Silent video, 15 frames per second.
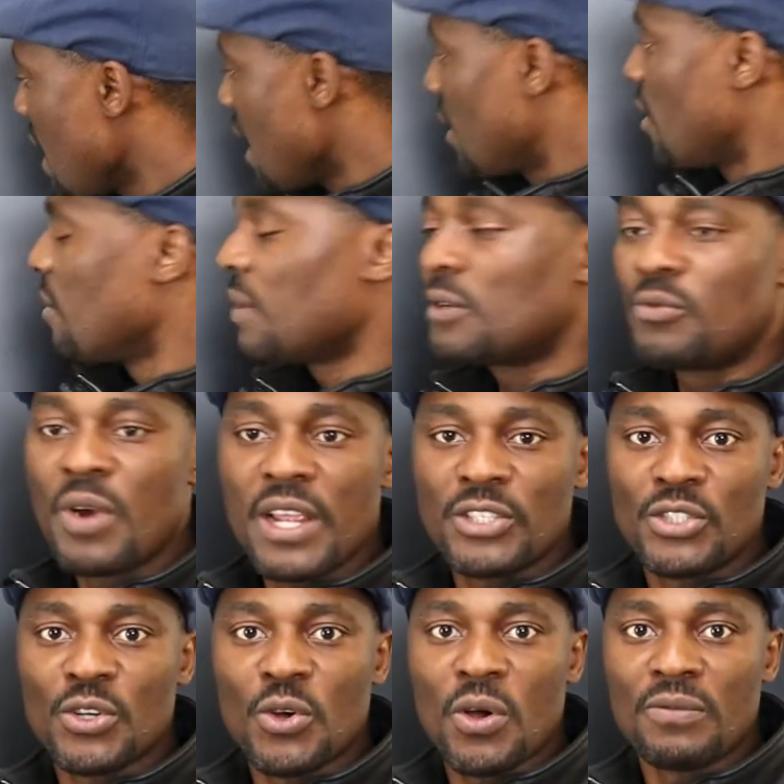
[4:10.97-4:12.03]
a common
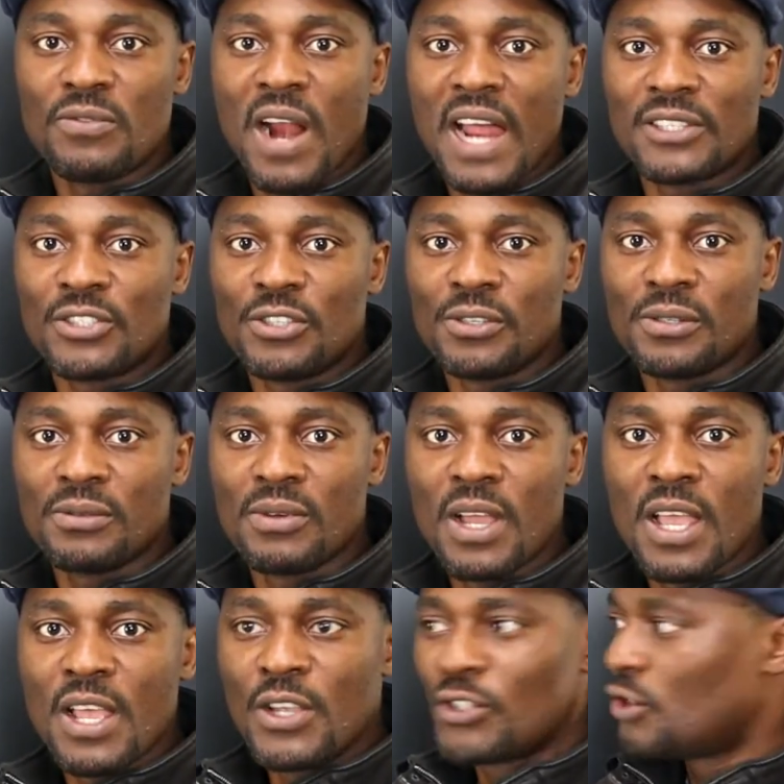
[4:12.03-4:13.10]
ratio of rad 2,
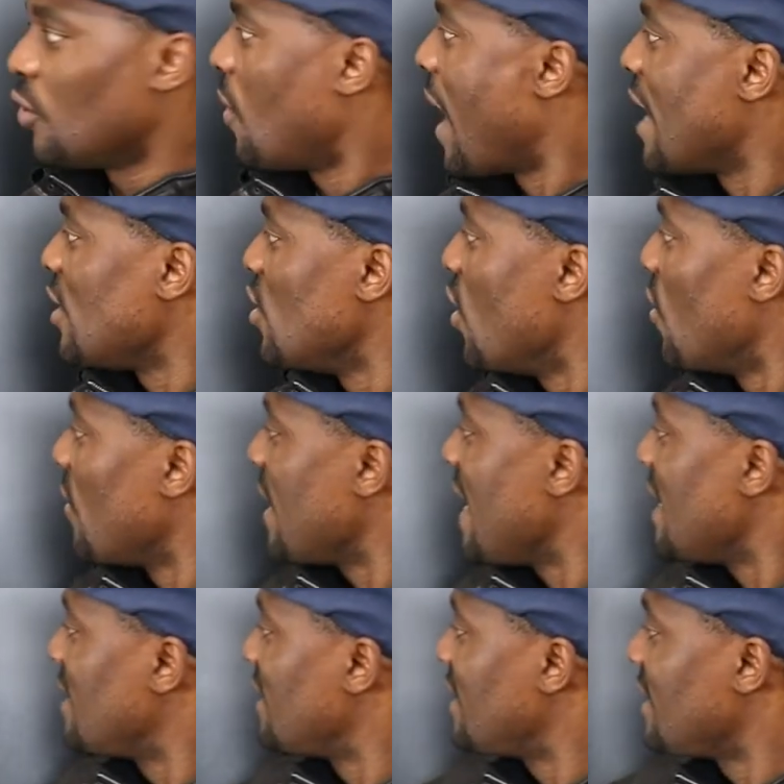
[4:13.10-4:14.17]
so I know
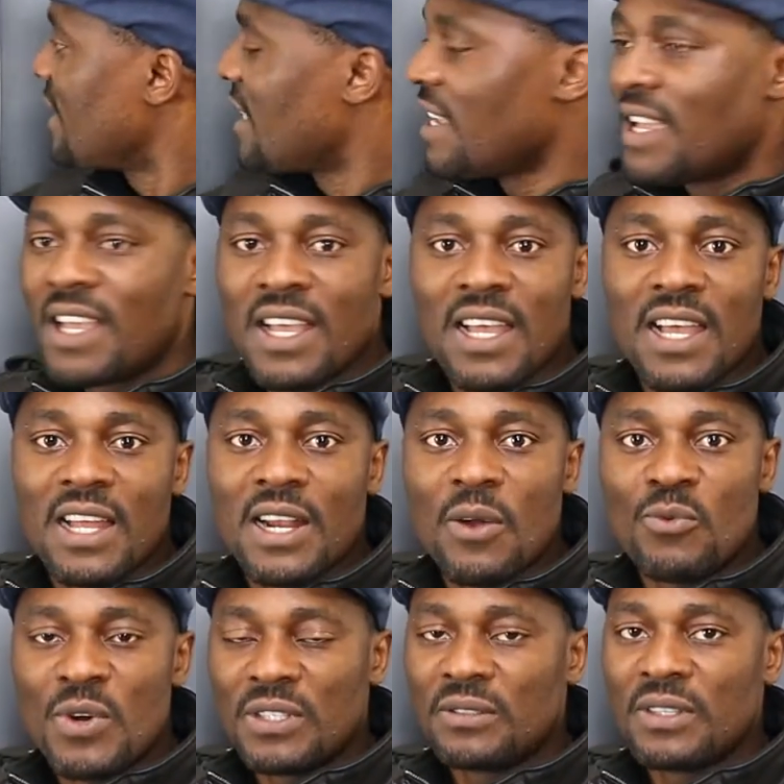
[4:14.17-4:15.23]
it's an
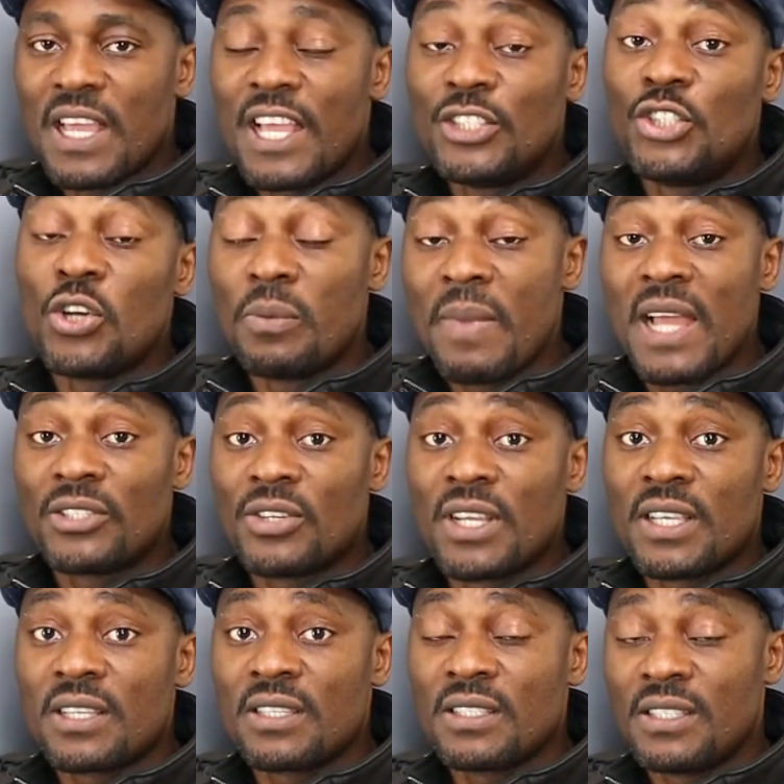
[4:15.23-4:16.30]
arith a
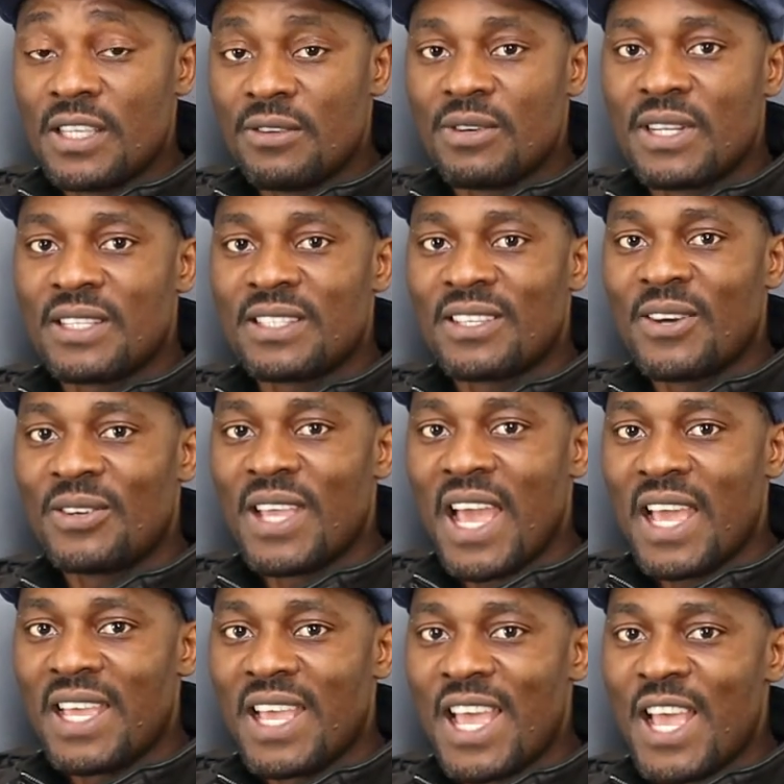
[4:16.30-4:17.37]
geometric series.
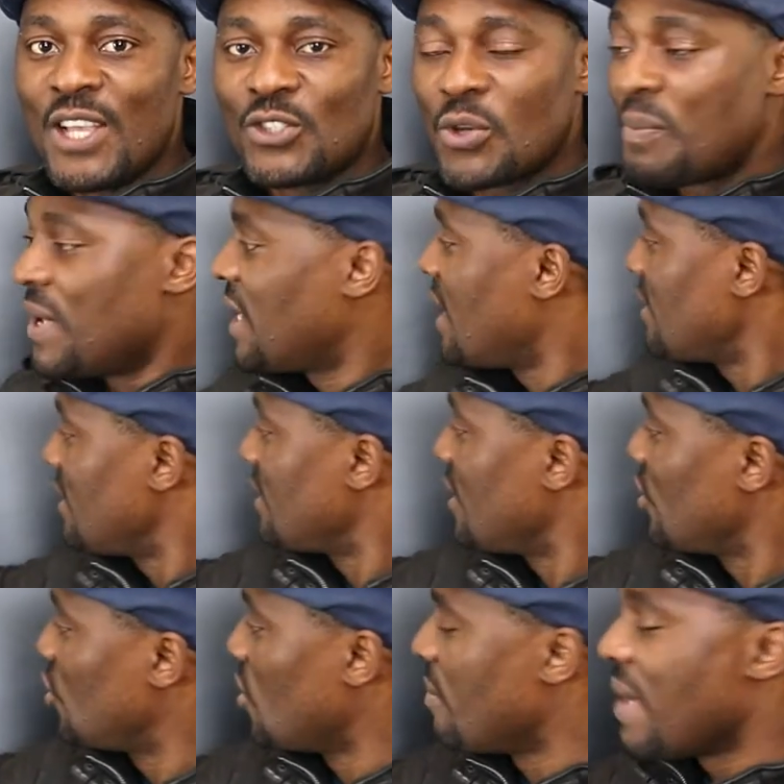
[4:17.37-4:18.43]
Okay, so because it's a
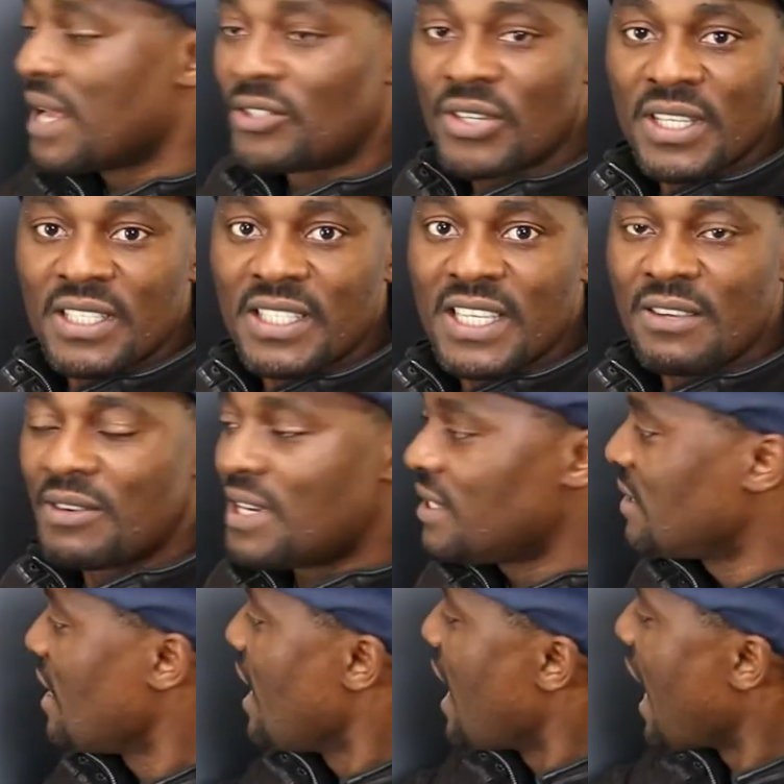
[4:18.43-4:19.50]
geometric
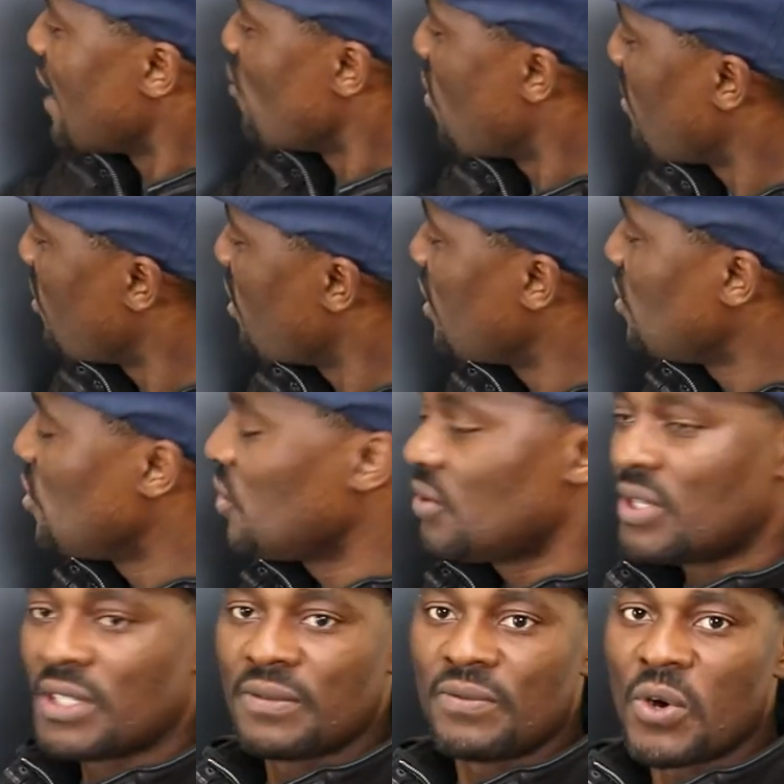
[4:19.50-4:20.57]
series, I know I'm going to
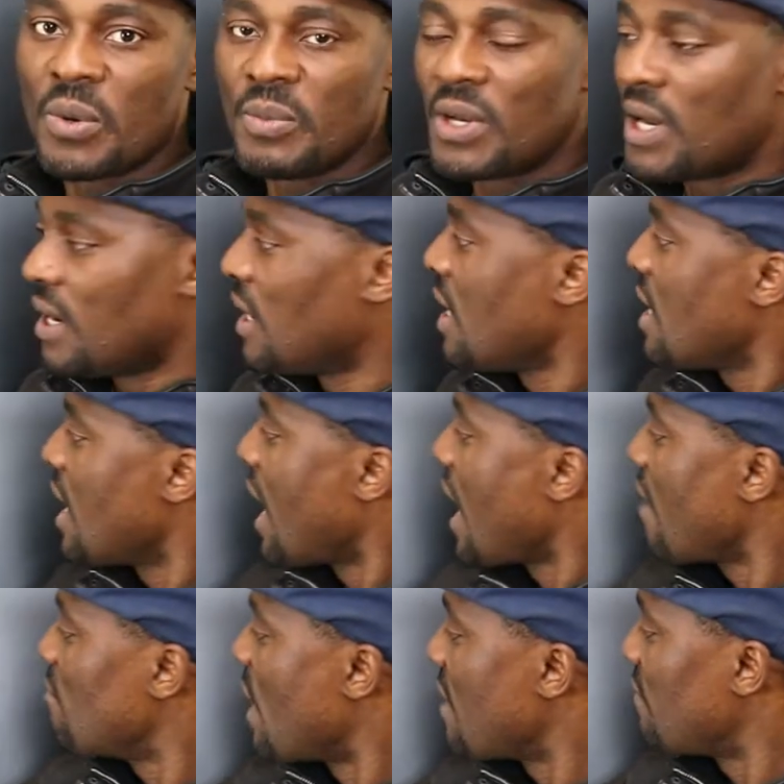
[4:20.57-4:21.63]
use this formula. I
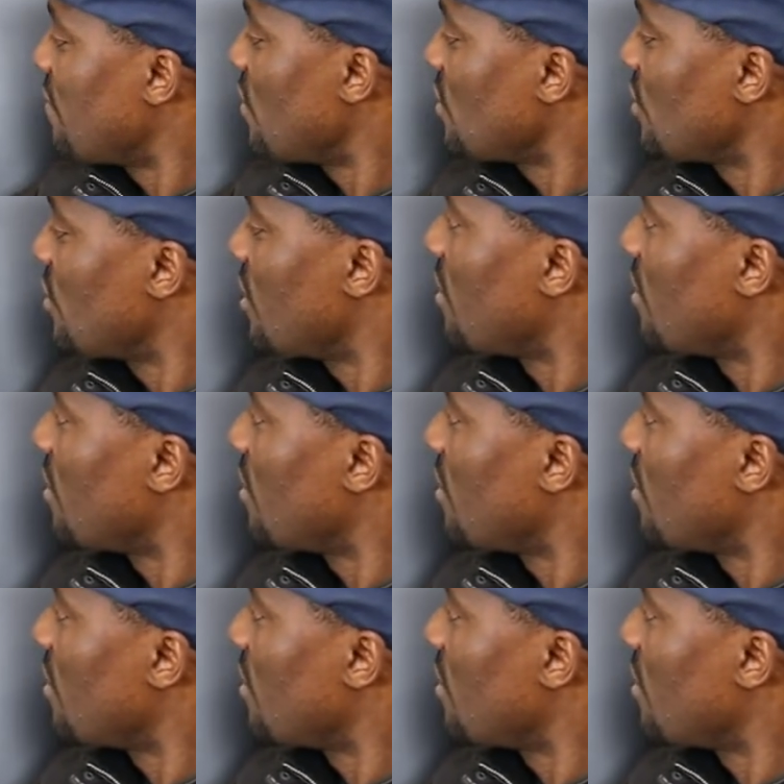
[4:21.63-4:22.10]
have my first